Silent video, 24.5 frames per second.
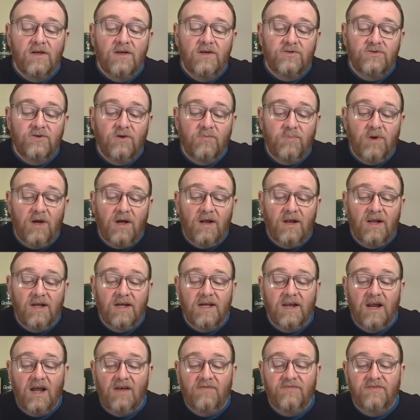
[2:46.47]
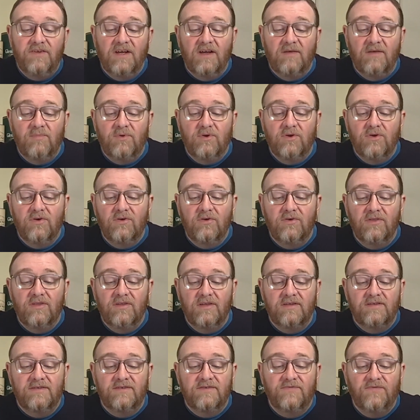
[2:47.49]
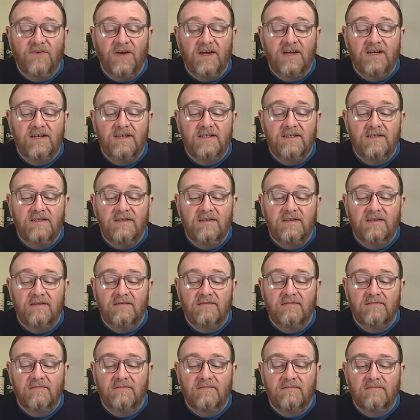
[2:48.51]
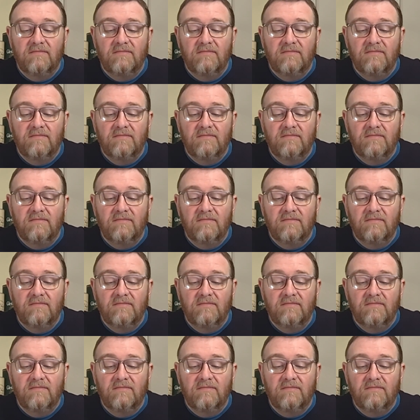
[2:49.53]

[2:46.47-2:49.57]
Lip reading: So apparently crafting a brew this fine